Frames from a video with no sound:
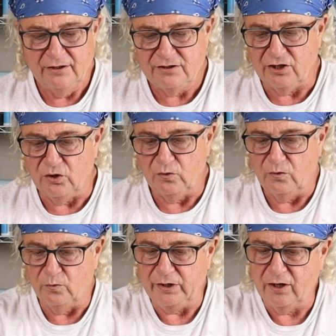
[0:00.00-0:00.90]
So
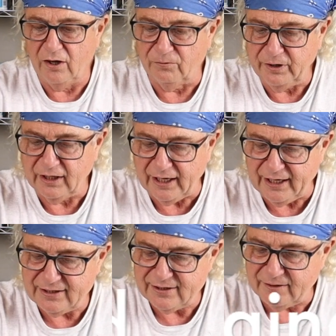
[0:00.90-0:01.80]
we all
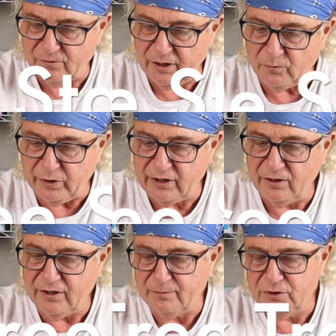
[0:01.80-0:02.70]
realize that in
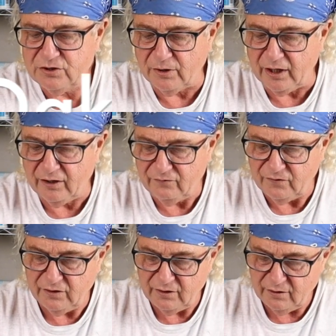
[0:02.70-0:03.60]
window number
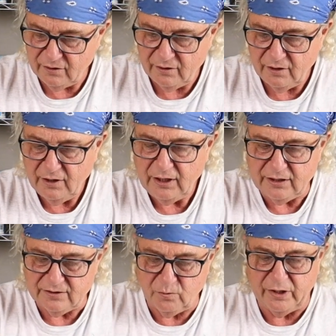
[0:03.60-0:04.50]
12
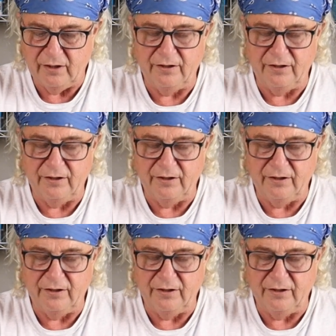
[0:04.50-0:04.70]
is where